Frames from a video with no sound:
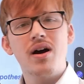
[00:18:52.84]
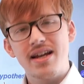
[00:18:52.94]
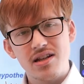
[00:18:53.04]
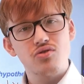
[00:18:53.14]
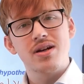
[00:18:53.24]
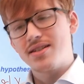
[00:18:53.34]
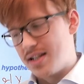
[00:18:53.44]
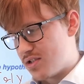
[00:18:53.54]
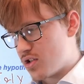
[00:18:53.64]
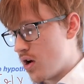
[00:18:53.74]

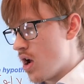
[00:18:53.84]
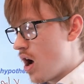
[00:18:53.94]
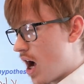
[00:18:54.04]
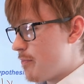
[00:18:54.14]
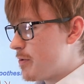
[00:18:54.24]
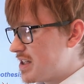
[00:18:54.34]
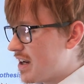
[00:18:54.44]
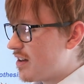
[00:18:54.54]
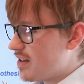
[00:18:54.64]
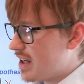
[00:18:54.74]
interested. So I'm
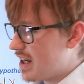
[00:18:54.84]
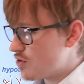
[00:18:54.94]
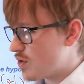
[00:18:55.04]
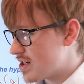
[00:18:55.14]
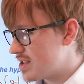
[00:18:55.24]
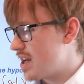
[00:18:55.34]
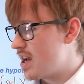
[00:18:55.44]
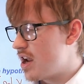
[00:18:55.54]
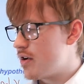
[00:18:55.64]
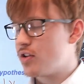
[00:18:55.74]
particularly interested in
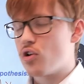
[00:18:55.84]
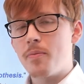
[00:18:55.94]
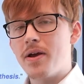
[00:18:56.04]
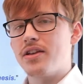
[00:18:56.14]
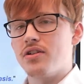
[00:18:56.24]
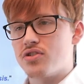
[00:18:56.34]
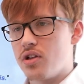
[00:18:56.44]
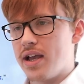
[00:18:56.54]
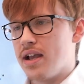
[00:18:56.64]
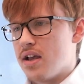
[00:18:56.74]
hearing your opinion.
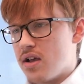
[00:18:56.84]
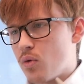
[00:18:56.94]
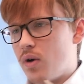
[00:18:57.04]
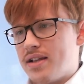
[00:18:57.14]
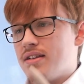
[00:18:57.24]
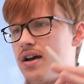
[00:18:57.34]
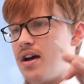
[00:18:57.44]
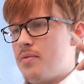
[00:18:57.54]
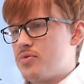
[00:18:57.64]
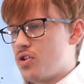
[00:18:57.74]
So like quite,
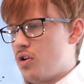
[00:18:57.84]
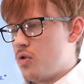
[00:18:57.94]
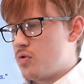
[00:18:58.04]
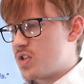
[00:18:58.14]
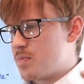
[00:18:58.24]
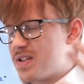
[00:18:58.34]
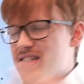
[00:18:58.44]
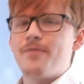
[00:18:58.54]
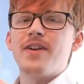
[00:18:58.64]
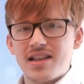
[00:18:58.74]
so
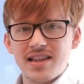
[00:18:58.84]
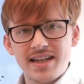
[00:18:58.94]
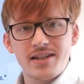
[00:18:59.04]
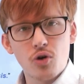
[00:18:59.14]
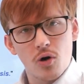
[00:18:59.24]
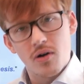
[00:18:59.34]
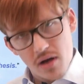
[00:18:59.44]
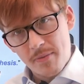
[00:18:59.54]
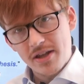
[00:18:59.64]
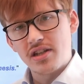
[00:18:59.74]
specifically your
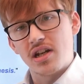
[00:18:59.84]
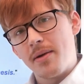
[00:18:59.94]
opinion